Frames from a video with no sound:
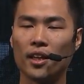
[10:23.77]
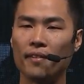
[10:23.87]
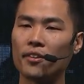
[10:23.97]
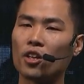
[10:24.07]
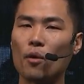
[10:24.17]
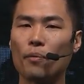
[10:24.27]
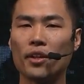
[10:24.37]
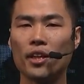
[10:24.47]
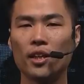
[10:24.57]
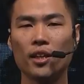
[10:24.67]
If the
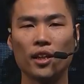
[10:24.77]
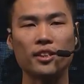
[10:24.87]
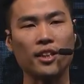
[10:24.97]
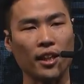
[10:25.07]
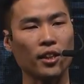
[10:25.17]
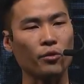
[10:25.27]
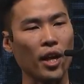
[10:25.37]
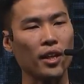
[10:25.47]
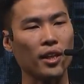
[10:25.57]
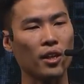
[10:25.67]
company is getting
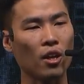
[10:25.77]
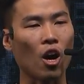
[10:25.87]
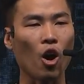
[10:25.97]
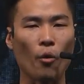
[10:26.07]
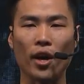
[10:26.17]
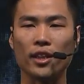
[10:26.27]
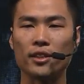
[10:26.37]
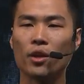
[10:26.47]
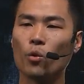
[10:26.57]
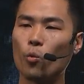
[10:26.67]
ready always,